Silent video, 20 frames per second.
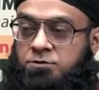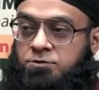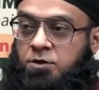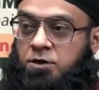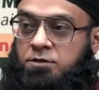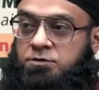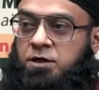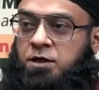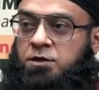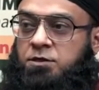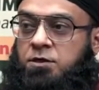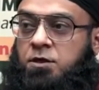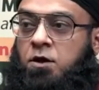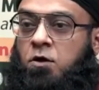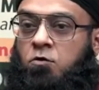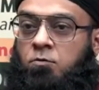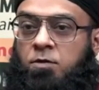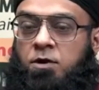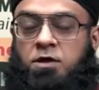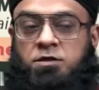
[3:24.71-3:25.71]
so
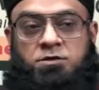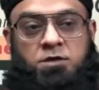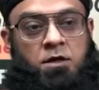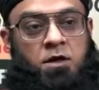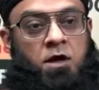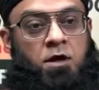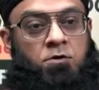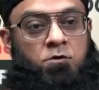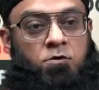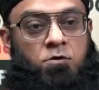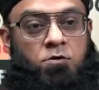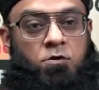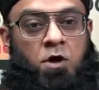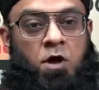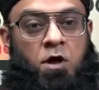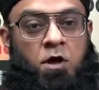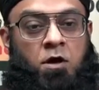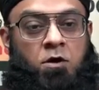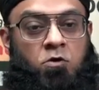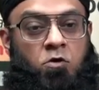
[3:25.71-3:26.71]
Sayyidina Umar anhu
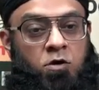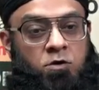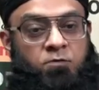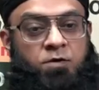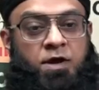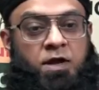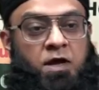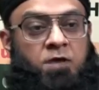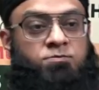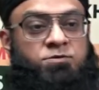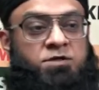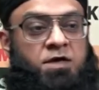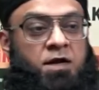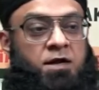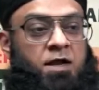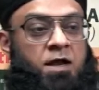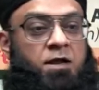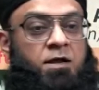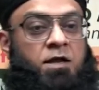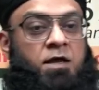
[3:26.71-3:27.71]
got very
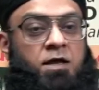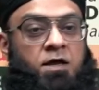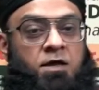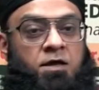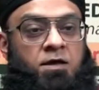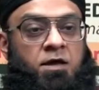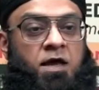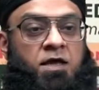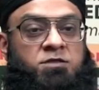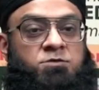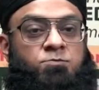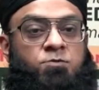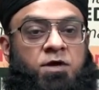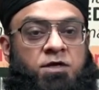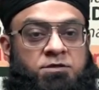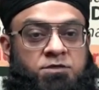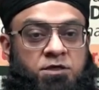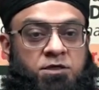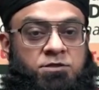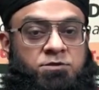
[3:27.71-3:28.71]
upset and he
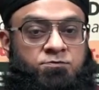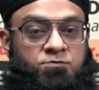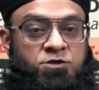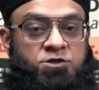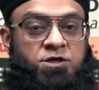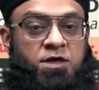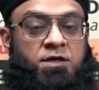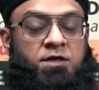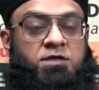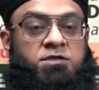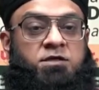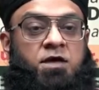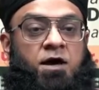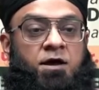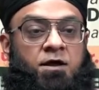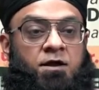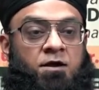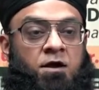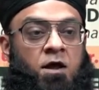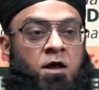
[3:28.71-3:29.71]
expressed his wish and
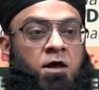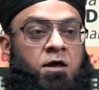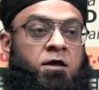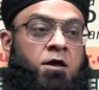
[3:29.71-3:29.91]
desire,